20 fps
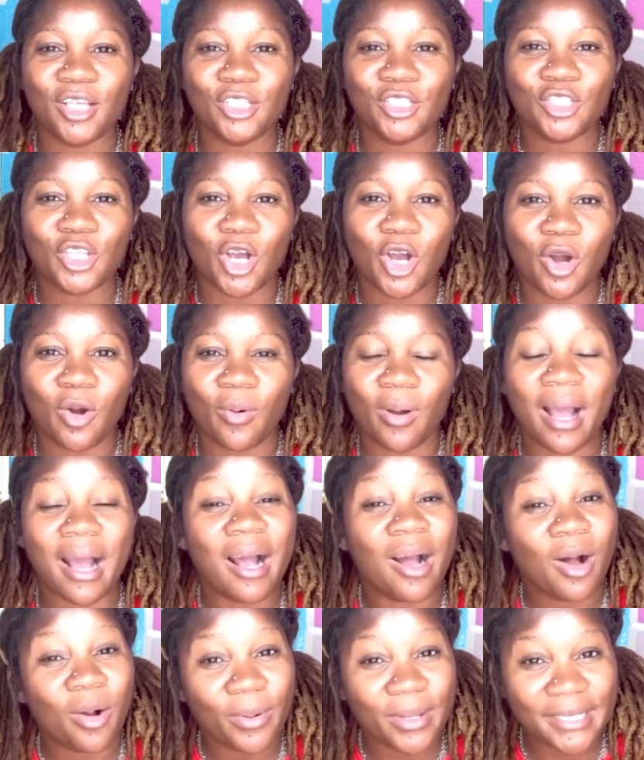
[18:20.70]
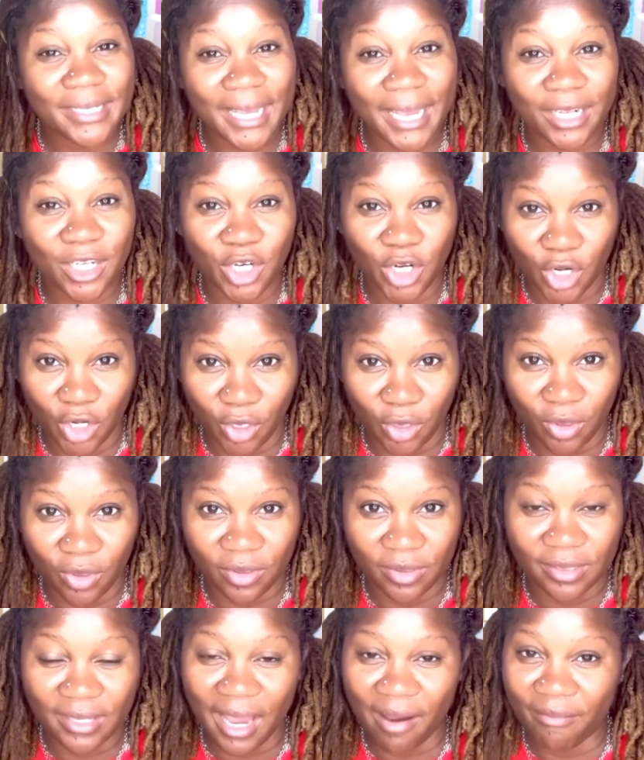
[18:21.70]
So I always get
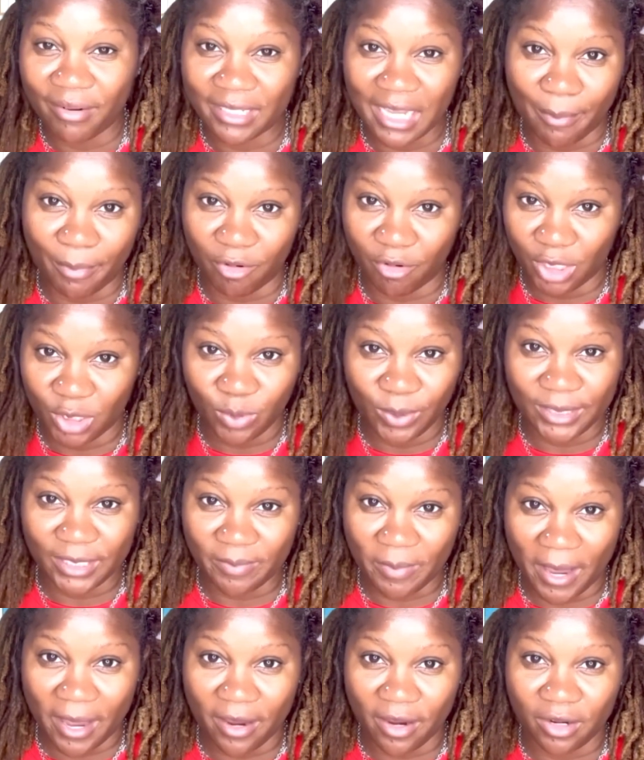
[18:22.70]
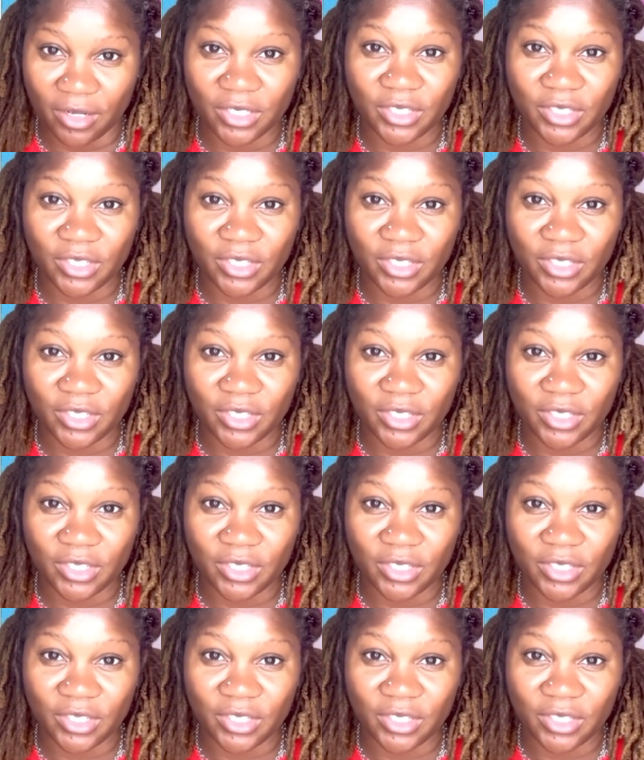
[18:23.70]
curls every time I retwist my hair.